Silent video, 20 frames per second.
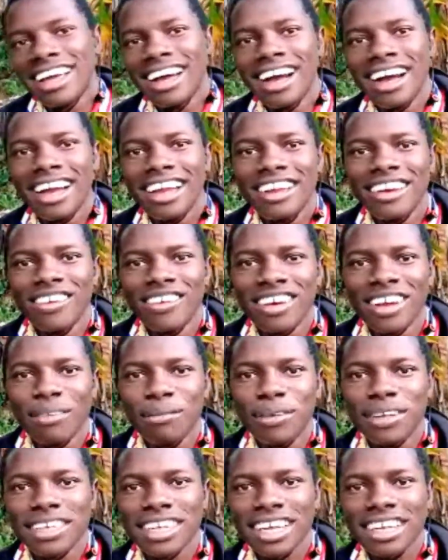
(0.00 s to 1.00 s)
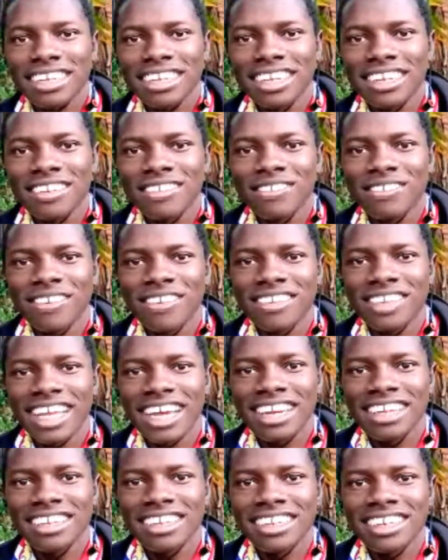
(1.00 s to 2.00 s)
You know that be successful,
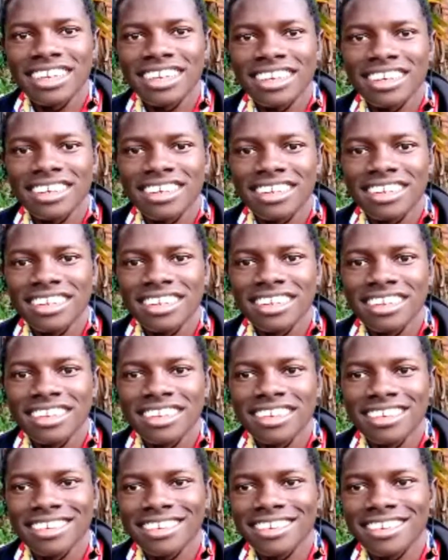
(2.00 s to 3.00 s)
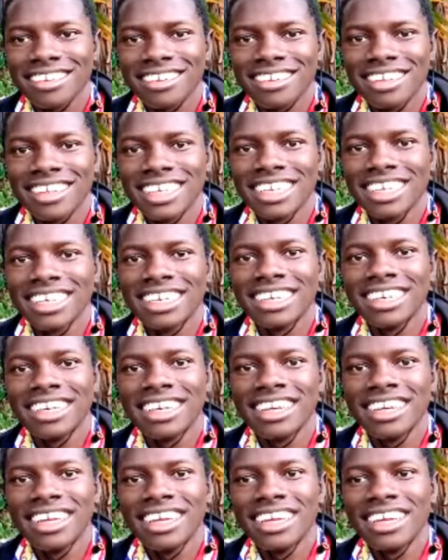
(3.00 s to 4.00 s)
that is it. So
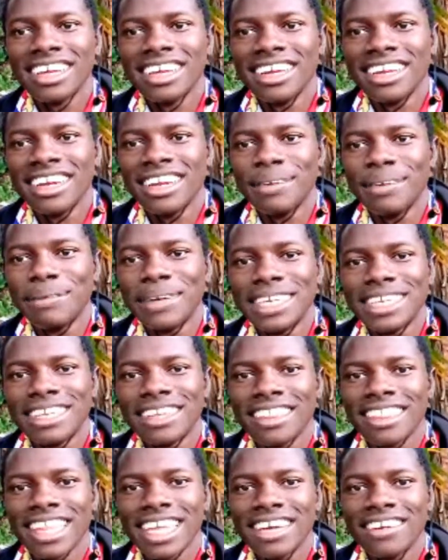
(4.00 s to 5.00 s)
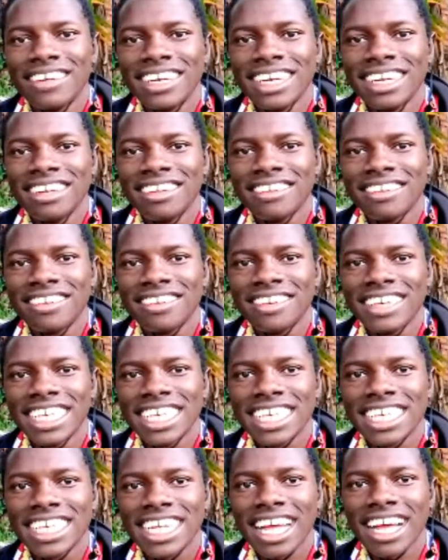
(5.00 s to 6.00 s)
the best thing we need to do
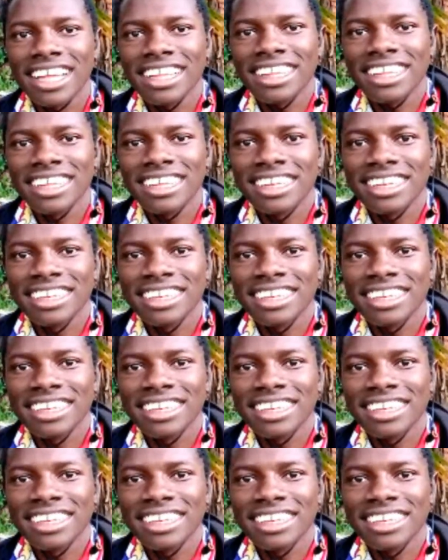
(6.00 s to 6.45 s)
is that.